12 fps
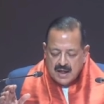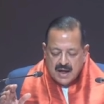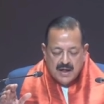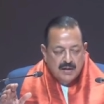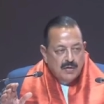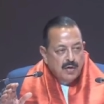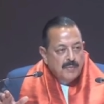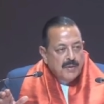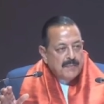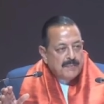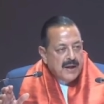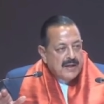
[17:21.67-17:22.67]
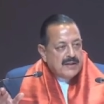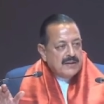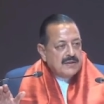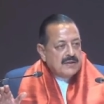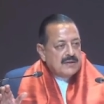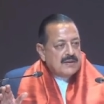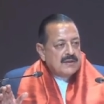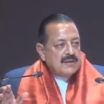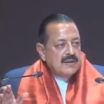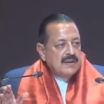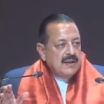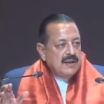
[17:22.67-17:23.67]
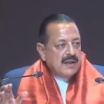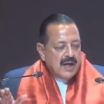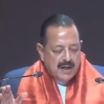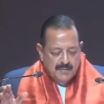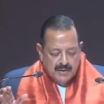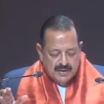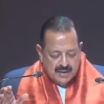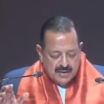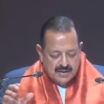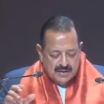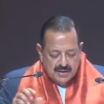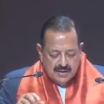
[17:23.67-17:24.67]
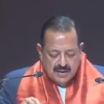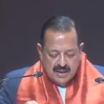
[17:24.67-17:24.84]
and global patterns in academics and research.